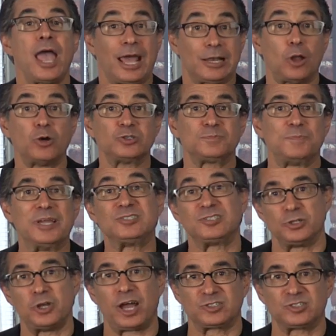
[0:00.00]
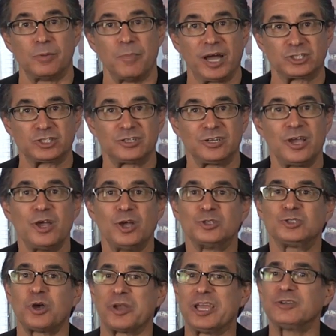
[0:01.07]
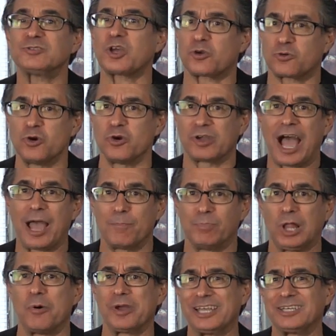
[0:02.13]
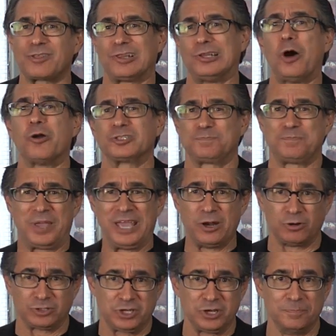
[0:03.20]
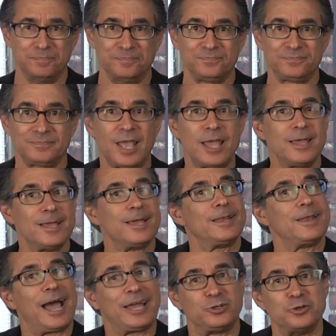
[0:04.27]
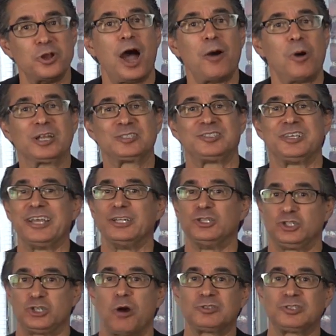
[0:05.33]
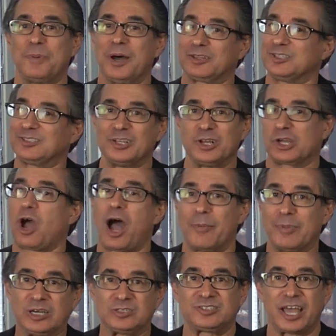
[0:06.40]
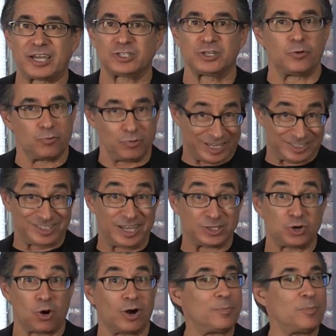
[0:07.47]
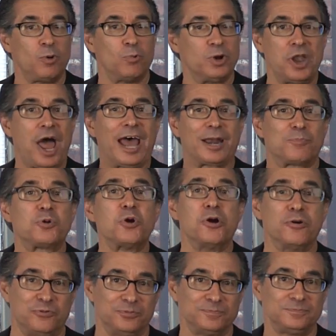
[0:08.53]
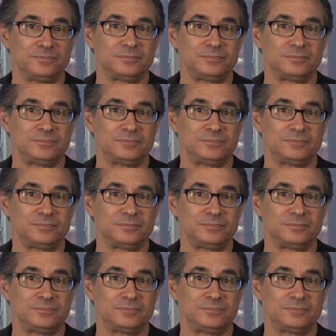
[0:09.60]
At low speeds, not so much. So here's a crew guy blowing into the Lotus pitot tube. Now, I do not want to see any jokes about this in the comments section. Rick Santorum would not approve.